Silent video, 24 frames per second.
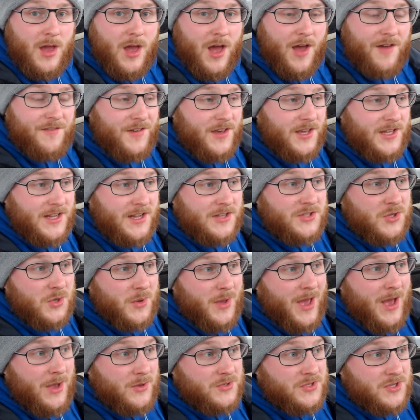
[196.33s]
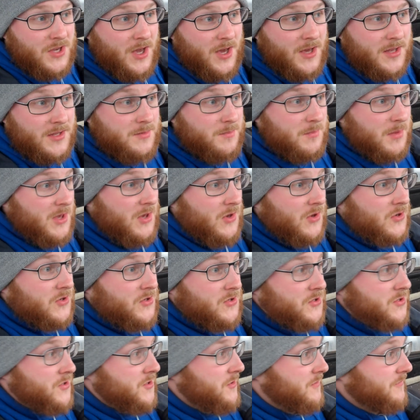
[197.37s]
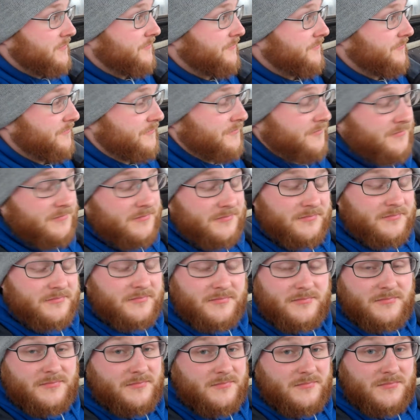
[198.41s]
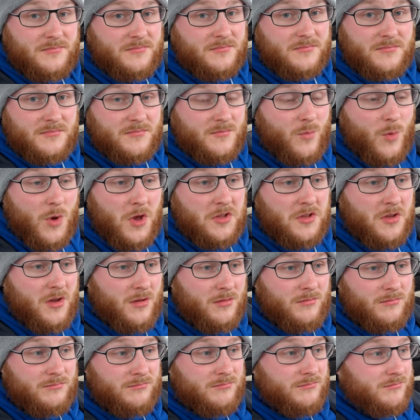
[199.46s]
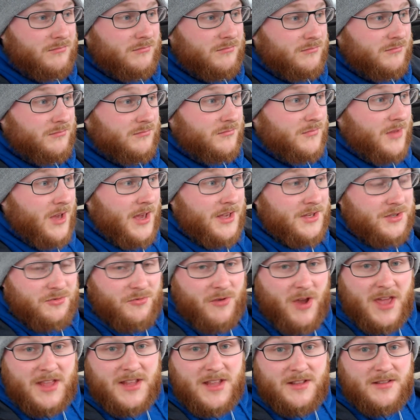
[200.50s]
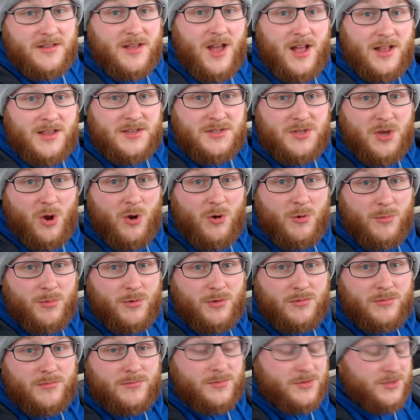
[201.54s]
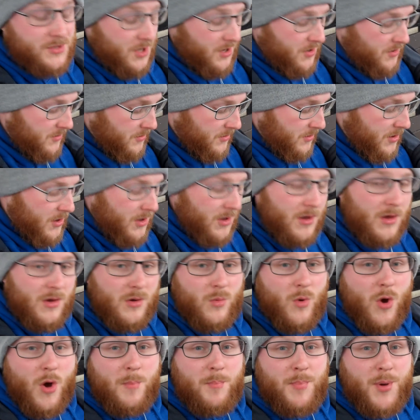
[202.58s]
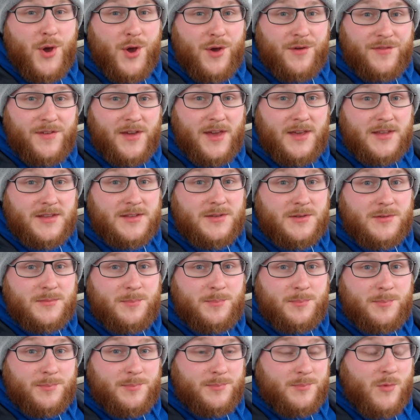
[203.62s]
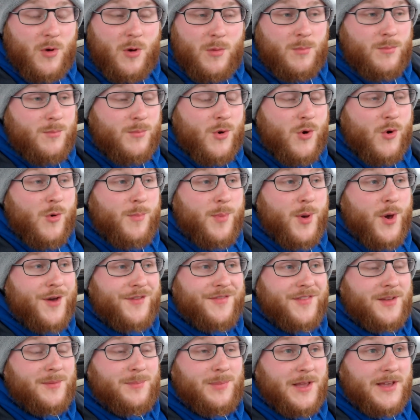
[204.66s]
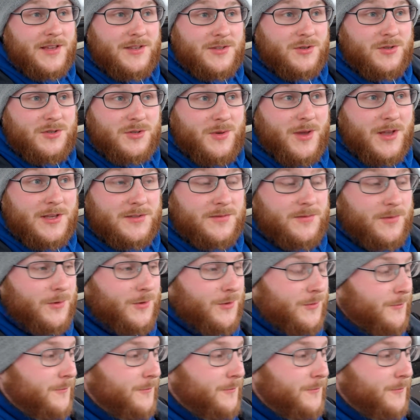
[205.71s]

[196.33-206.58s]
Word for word: I figured I'd do it outside because why not? It's raining and it's horrible. So what perfect, what more perfect place could you ask for?